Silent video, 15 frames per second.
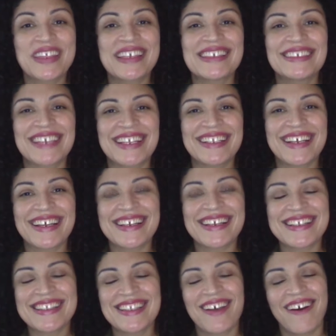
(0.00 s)
the agenda
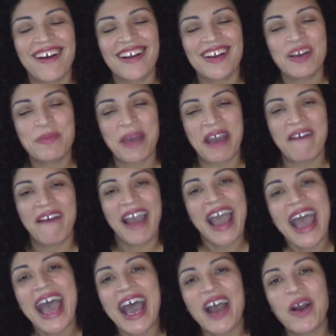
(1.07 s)
and talk about
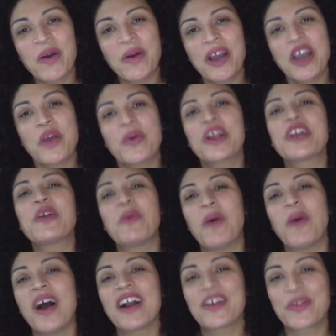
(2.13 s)
how we're going to
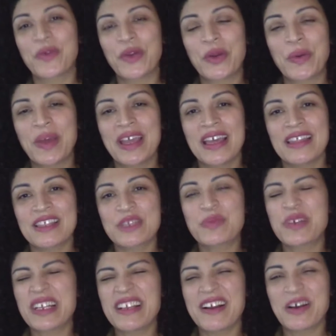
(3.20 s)
walk through this
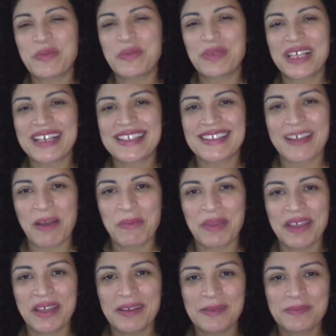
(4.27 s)
pretty complex
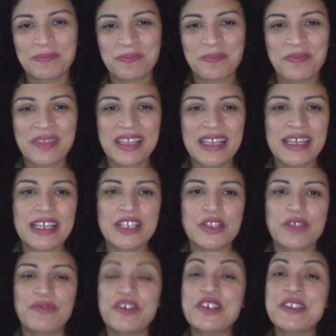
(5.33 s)
topic. So the
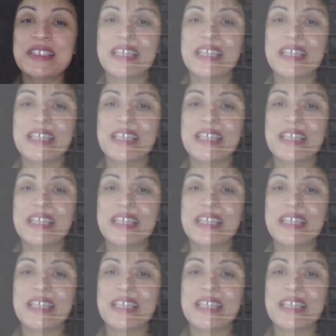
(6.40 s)
first